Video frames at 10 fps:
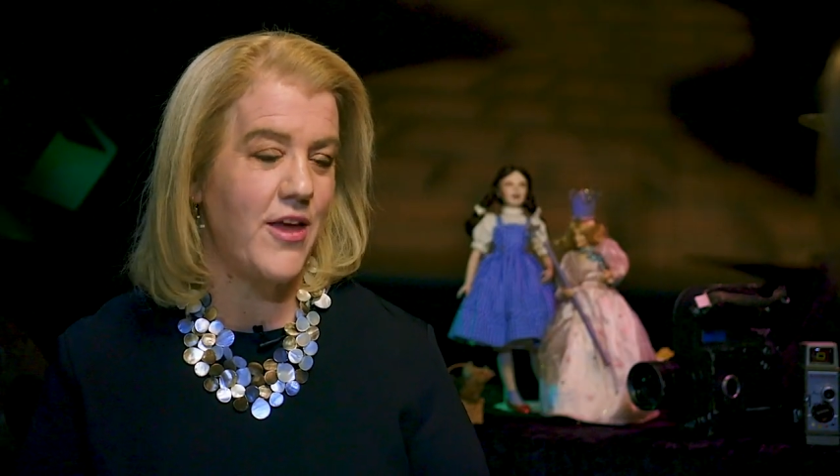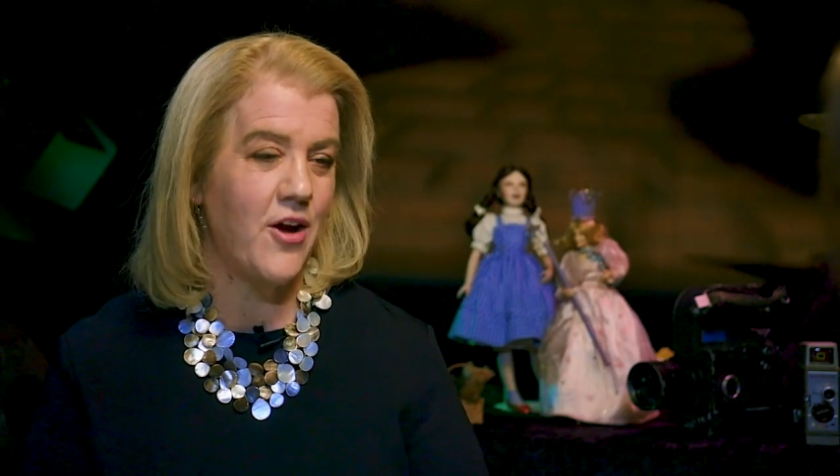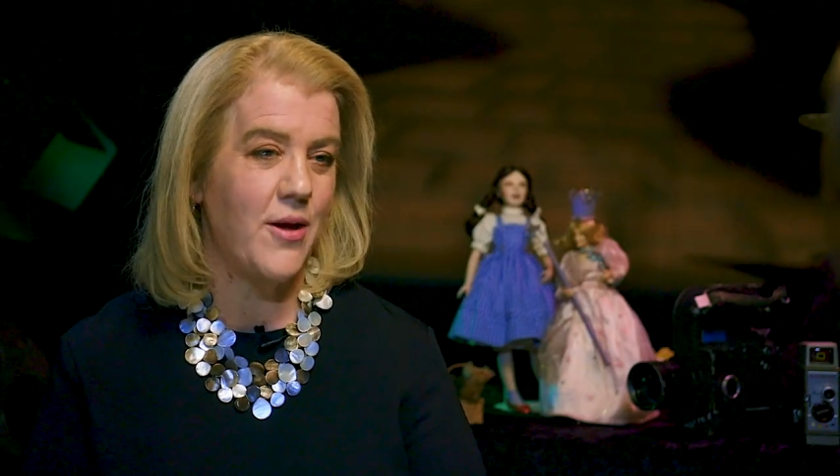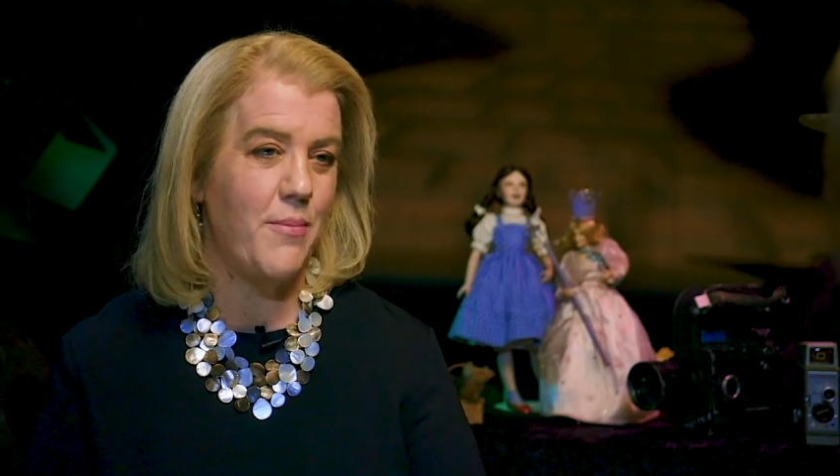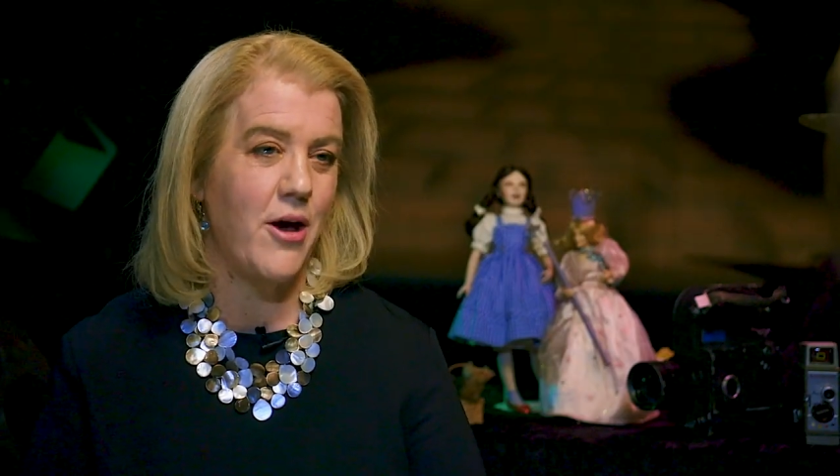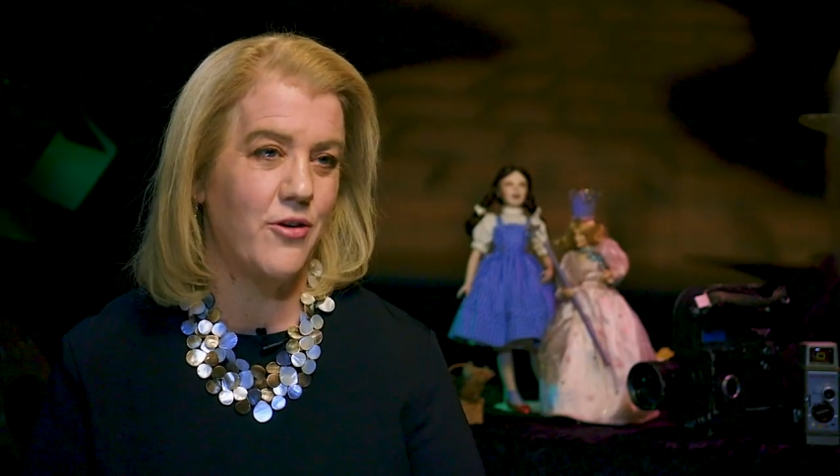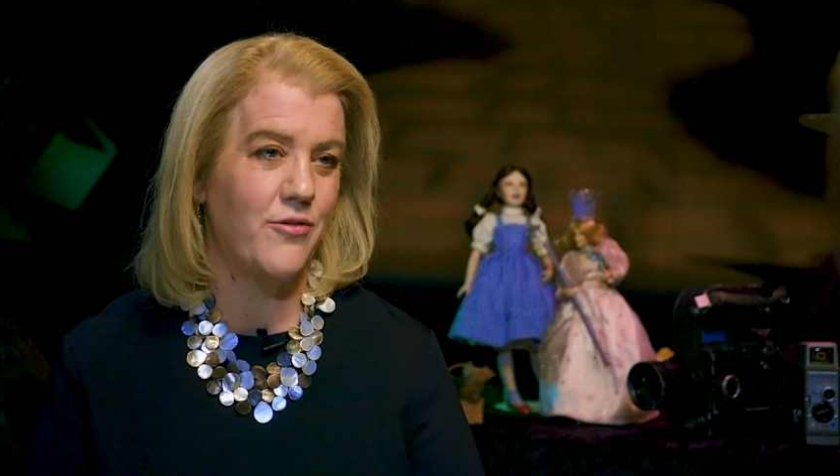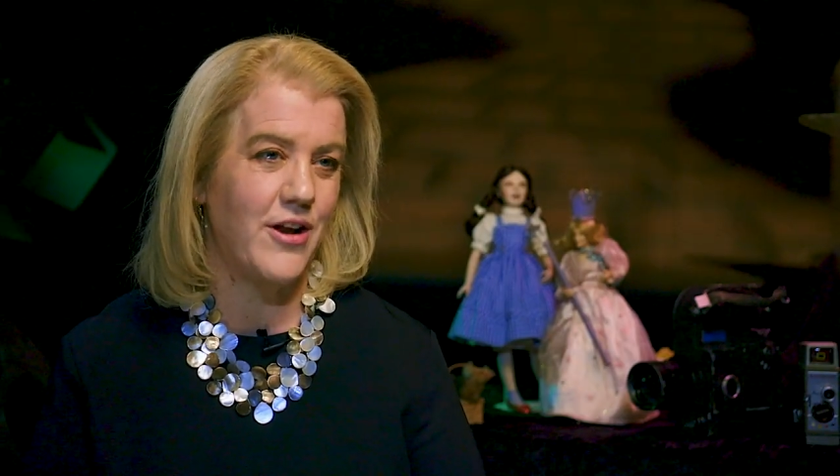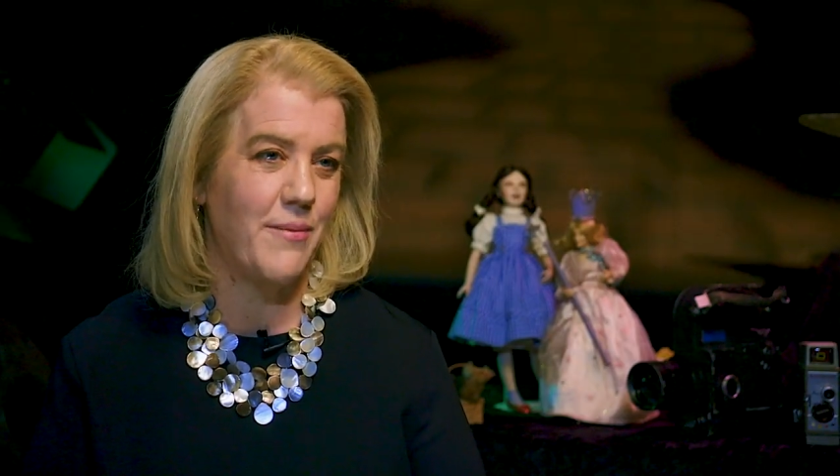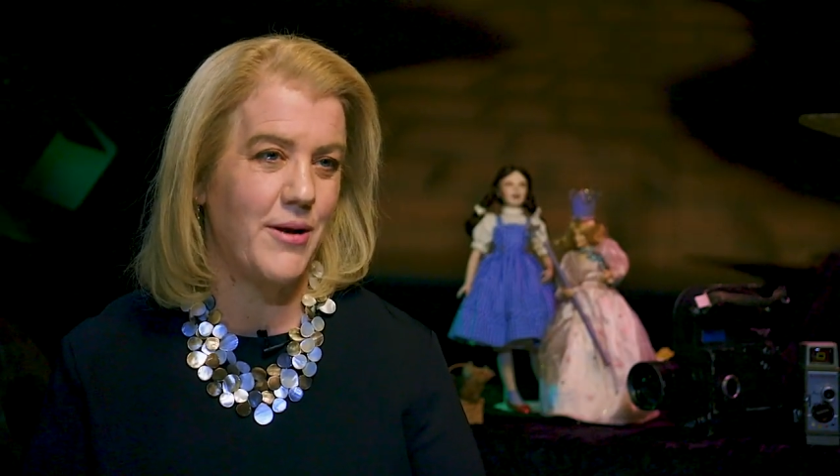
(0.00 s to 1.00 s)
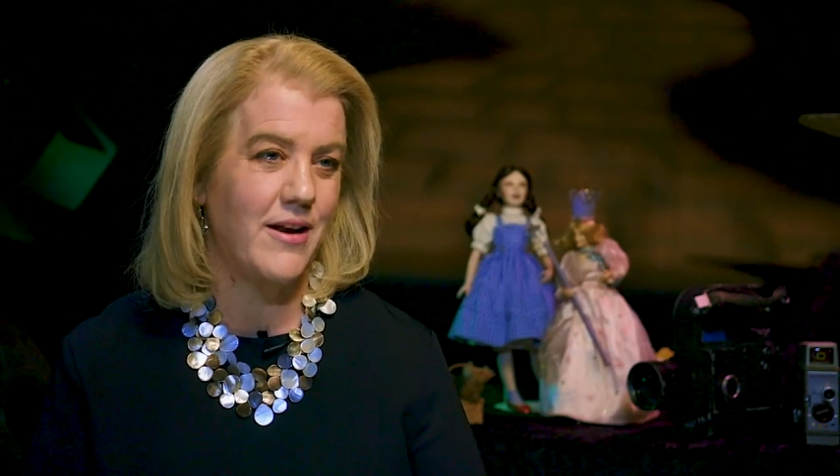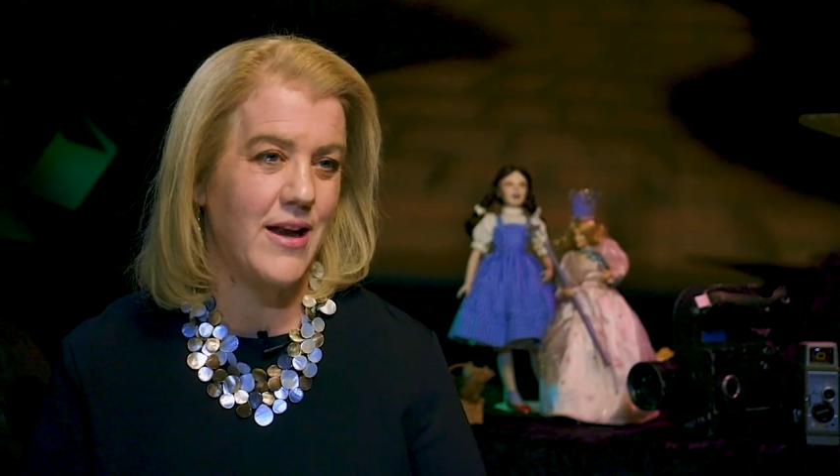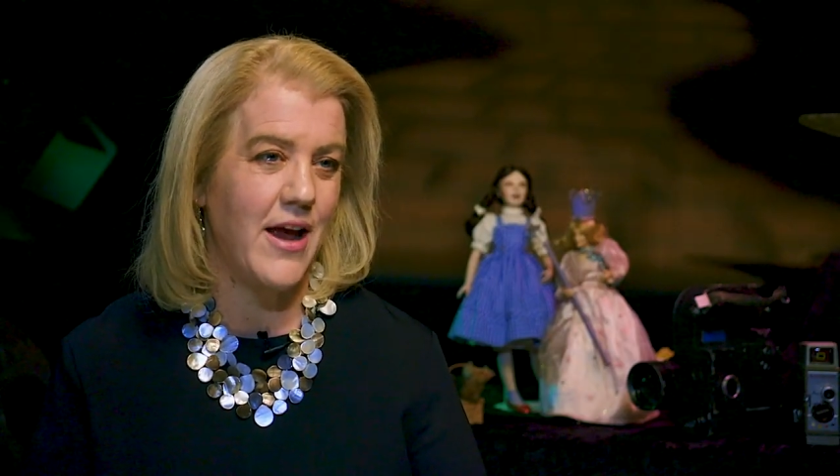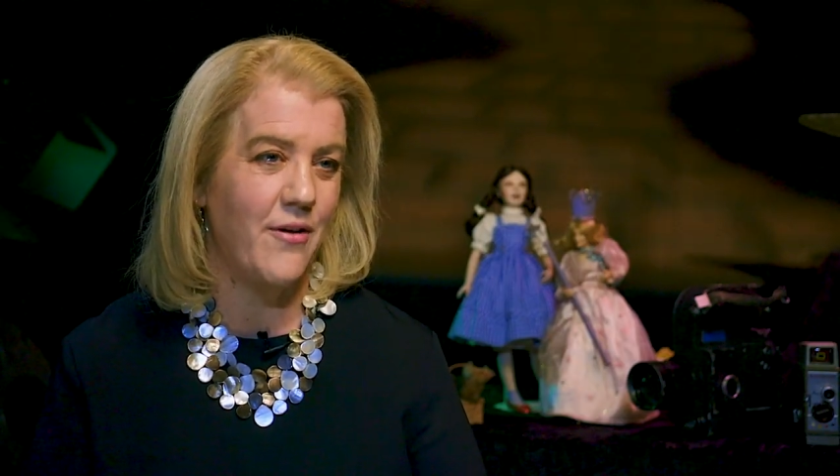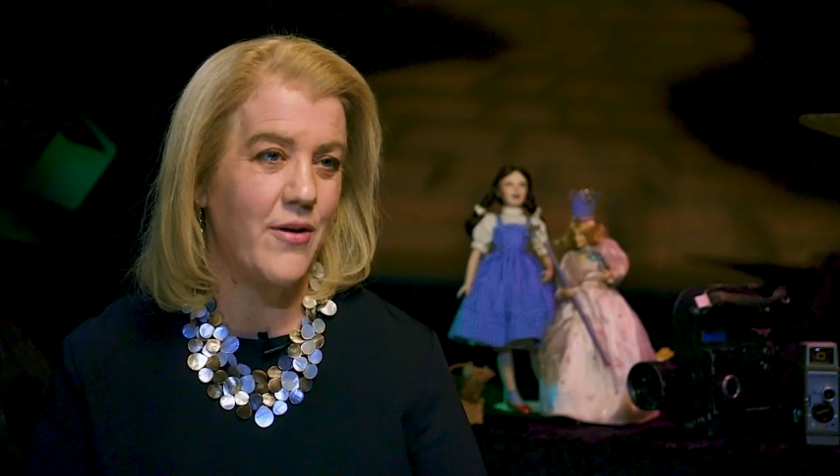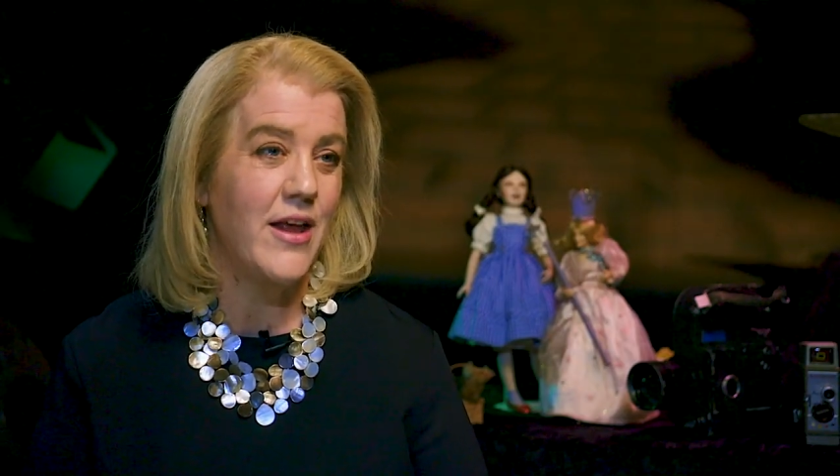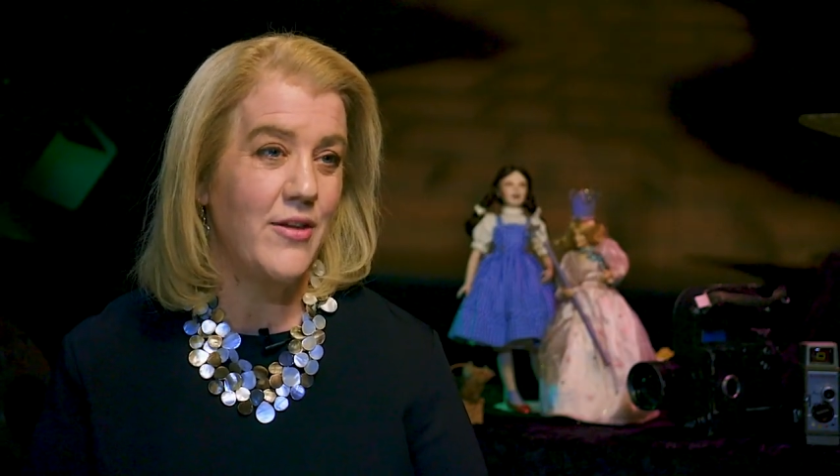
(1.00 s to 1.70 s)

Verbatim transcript: the Harry Potter phenomenon now. Right.